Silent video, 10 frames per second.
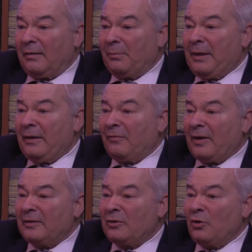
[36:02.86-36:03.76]
Pete, if
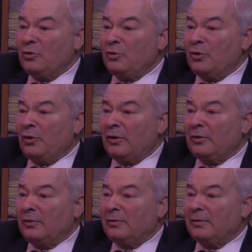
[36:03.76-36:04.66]
I told you you're
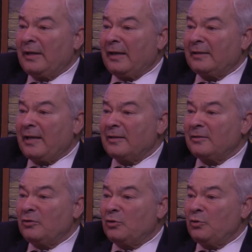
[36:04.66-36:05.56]
going to take a test
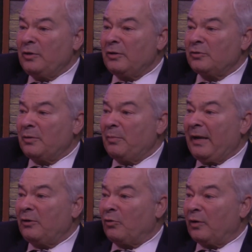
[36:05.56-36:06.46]
in 2 years in
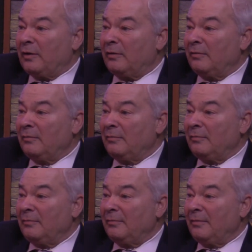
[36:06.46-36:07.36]
Mandarin,
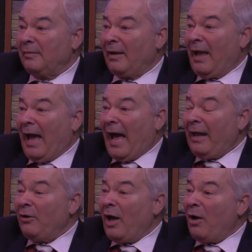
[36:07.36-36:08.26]
I
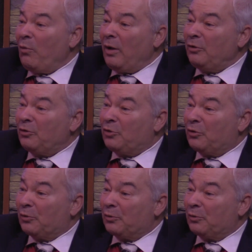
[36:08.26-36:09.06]
don't know how well you'd do.